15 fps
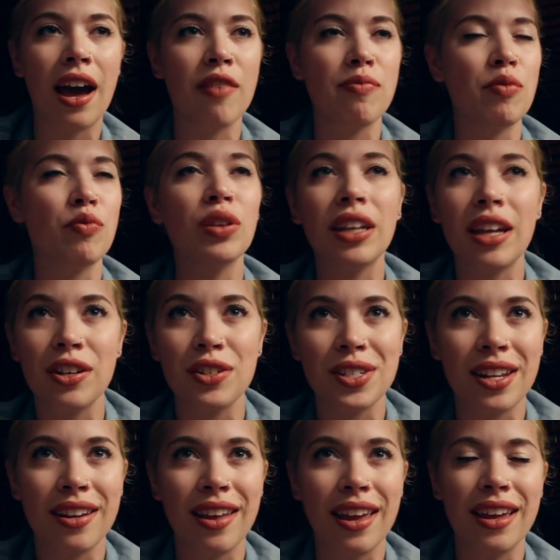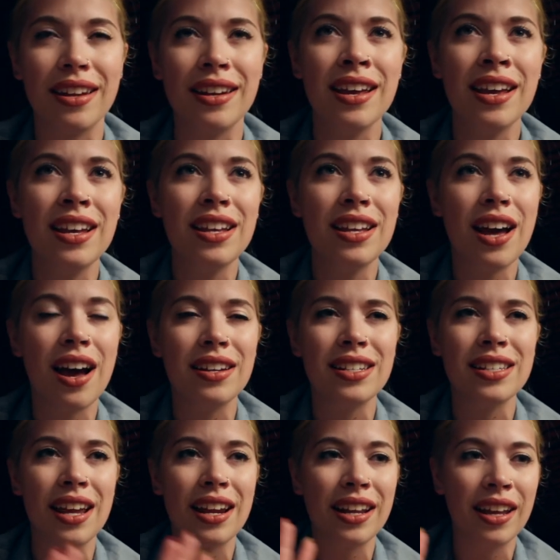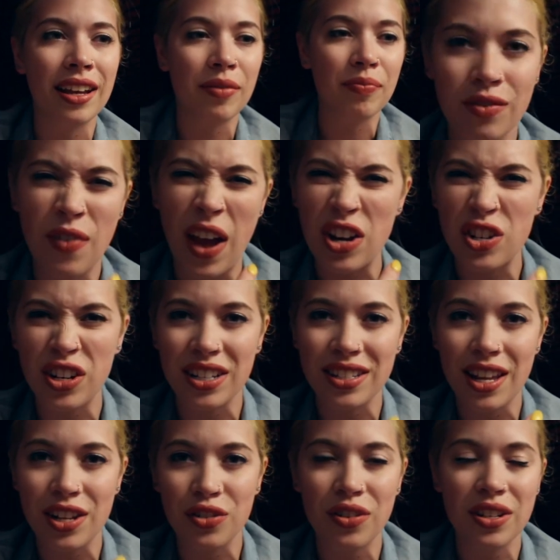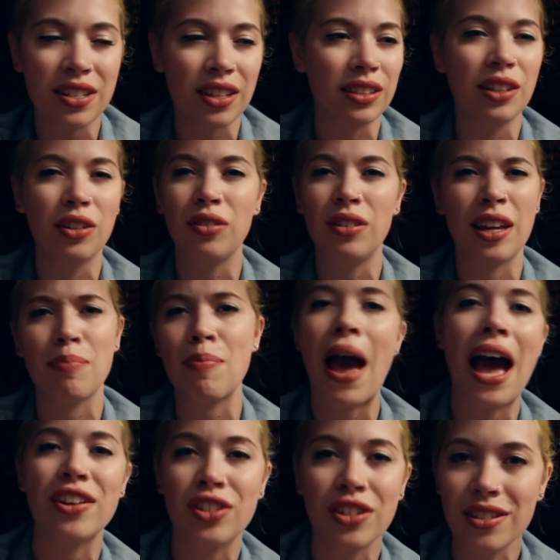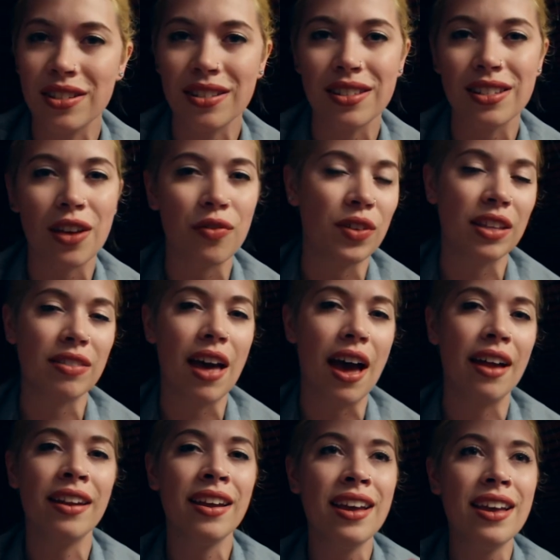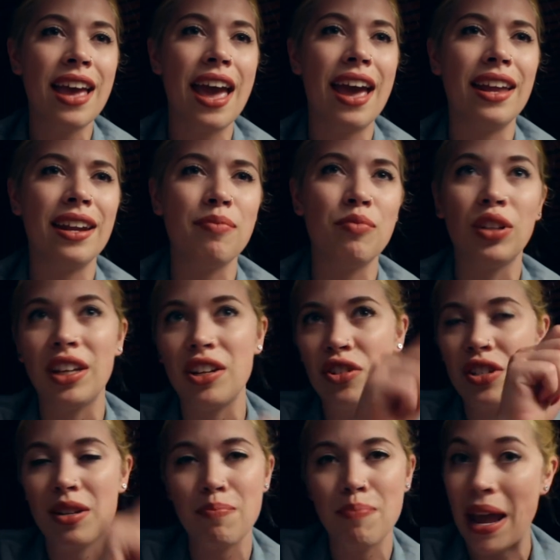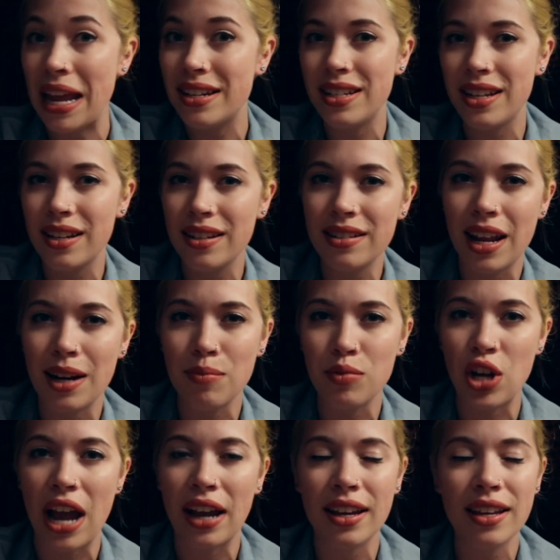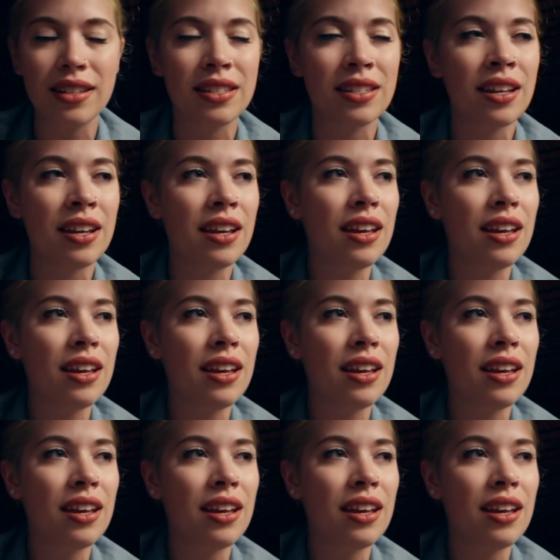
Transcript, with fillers: I've been really interested in uh, designing fashion accessories like little like patches and stuff like that and I'm really interested in painting denim jackets.